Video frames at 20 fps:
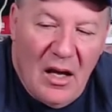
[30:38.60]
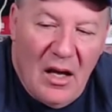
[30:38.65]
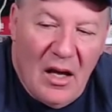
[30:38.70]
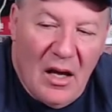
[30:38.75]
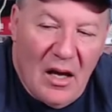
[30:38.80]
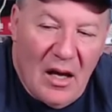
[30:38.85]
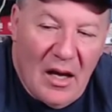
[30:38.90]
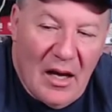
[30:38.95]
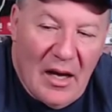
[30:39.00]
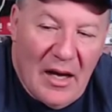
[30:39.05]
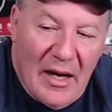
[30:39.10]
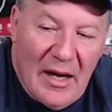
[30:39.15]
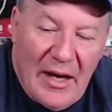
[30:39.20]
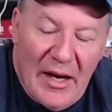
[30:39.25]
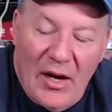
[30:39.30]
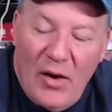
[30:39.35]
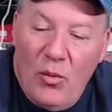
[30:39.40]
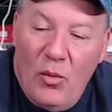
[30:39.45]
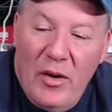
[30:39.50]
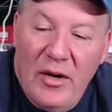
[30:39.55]
Uh,
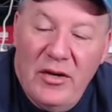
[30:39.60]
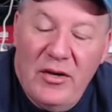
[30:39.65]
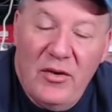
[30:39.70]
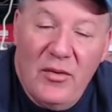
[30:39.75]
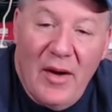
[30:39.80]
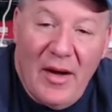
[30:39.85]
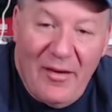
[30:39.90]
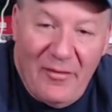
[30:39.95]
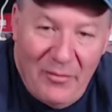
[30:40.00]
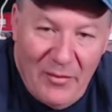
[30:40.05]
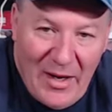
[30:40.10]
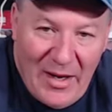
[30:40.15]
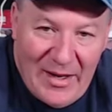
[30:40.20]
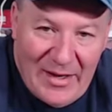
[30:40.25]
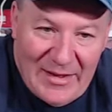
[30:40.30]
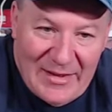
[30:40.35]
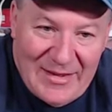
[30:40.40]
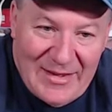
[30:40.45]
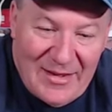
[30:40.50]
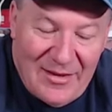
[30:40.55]
when you have
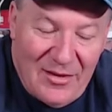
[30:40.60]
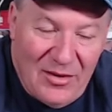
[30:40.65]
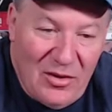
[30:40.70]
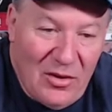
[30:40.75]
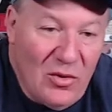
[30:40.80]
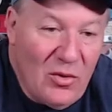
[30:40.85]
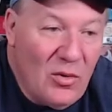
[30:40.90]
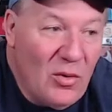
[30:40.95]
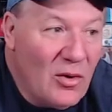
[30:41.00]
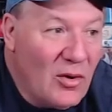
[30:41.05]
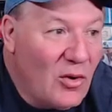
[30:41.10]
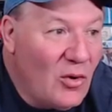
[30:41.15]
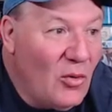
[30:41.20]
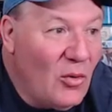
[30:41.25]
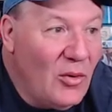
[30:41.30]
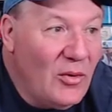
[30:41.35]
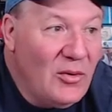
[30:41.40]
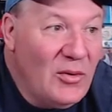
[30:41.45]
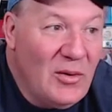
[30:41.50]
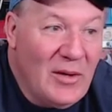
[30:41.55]
mice, you are
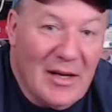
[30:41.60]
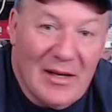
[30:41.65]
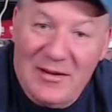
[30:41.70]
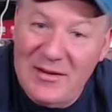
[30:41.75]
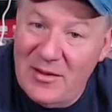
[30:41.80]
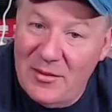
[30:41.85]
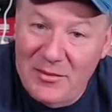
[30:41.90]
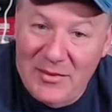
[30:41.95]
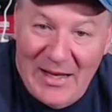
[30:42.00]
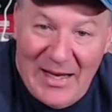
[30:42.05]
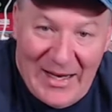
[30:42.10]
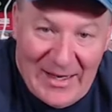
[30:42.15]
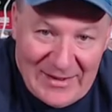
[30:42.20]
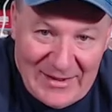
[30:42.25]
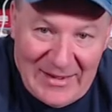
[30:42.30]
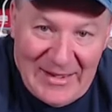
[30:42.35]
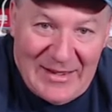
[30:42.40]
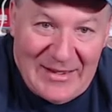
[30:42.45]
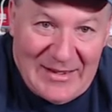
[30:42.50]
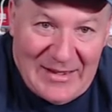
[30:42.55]
going to get some
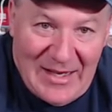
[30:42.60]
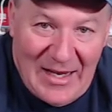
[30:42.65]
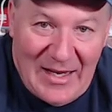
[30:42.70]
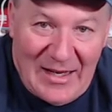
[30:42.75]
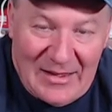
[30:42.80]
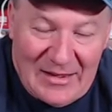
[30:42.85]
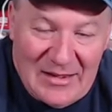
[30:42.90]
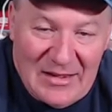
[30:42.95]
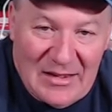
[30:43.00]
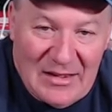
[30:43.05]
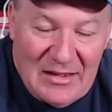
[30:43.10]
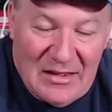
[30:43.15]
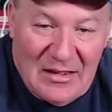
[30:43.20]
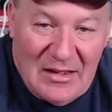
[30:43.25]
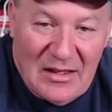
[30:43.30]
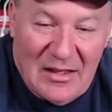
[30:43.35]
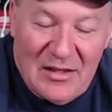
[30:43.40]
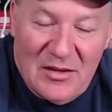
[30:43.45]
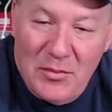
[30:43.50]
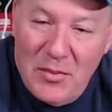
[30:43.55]
nasty snakes,
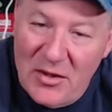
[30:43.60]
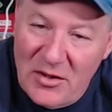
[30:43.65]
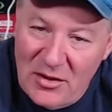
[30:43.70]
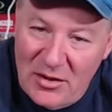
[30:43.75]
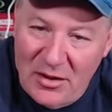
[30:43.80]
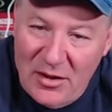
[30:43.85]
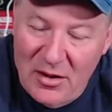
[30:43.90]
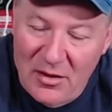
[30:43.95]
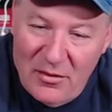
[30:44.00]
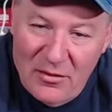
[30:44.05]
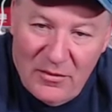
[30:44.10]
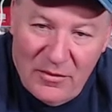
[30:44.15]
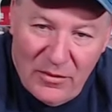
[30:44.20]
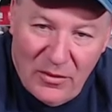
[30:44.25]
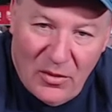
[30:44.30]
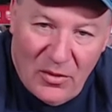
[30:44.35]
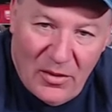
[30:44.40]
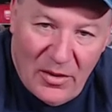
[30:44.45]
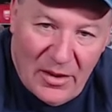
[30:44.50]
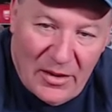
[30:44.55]
especially here in
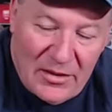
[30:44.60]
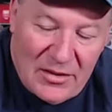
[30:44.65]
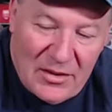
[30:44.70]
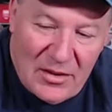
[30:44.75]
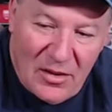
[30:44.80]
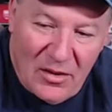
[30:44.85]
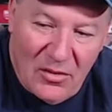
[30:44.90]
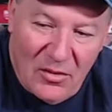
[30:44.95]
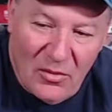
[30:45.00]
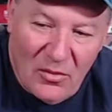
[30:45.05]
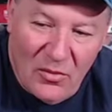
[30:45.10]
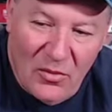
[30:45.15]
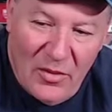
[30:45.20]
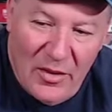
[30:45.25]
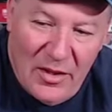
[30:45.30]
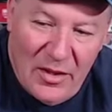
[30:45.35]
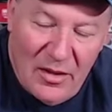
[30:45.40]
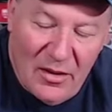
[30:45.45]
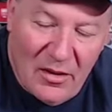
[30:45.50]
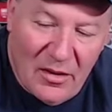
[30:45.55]
Florida. So
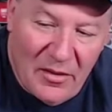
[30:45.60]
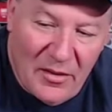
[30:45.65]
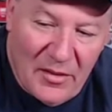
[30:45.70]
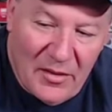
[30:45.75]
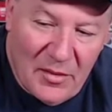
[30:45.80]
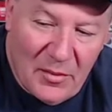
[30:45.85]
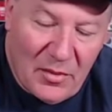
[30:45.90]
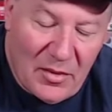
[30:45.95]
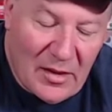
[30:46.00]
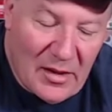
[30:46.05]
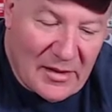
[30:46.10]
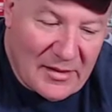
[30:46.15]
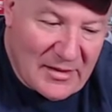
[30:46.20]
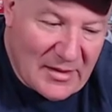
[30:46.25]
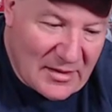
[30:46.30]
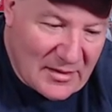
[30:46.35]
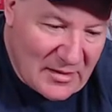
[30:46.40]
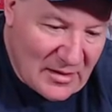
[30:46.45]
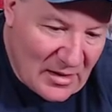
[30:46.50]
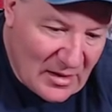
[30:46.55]
we are in the
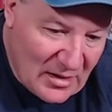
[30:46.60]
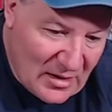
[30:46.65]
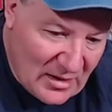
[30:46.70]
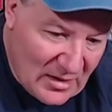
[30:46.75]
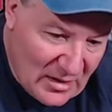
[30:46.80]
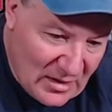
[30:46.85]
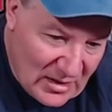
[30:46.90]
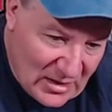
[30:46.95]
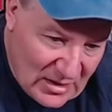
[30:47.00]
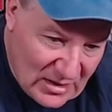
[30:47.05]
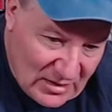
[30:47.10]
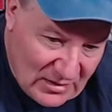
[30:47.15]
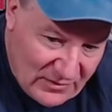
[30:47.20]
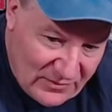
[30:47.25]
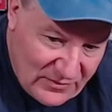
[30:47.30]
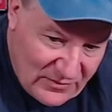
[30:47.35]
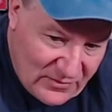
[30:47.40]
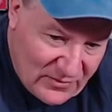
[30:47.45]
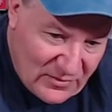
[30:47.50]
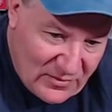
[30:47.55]
process of
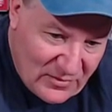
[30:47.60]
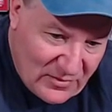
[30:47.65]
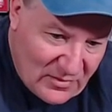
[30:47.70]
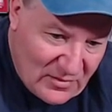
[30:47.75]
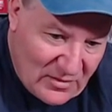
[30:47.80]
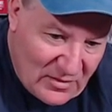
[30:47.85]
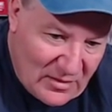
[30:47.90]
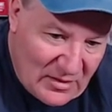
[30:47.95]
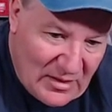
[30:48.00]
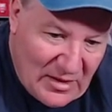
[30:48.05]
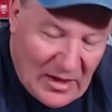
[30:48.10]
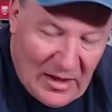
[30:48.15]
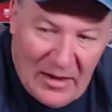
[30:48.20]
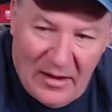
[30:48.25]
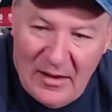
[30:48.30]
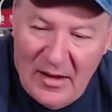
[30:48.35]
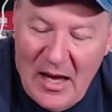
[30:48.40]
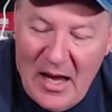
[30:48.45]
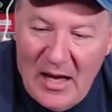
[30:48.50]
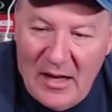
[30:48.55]
getting
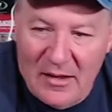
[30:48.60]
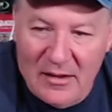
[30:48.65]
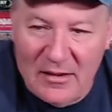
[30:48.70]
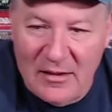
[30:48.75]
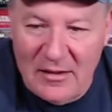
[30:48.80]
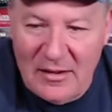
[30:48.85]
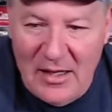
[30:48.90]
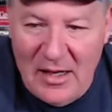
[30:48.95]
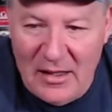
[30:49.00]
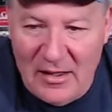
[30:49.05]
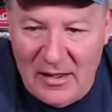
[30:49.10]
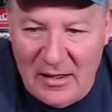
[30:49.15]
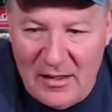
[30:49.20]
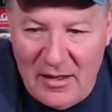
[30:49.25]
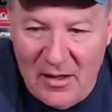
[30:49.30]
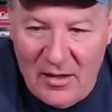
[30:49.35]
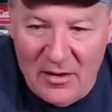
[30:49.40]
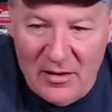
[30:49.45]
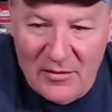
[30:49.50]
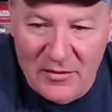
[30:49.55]
that taken
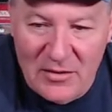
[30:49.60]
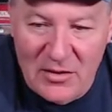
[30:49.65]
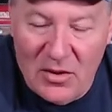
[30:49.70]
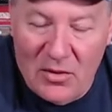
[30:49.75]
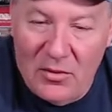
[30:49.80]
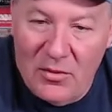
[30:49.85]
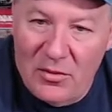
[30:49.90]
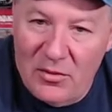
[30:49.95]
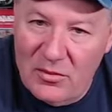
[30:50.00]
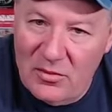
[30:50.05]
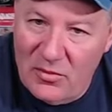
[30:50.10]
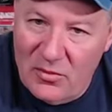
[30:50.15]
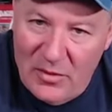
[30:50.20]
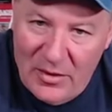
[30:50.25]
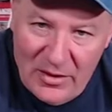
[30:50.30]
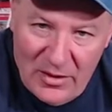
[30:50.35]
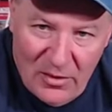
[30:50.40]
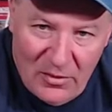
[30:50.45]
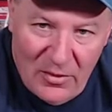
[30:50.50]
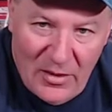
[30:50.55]
care of so we
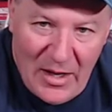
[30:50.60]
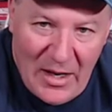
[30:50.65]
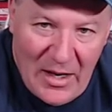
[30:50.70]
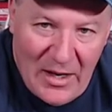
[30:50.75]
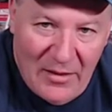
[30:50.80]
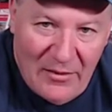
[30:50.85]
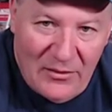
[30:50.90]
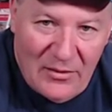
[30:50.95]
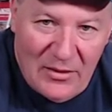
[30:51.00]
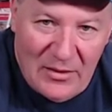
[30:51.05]
don't have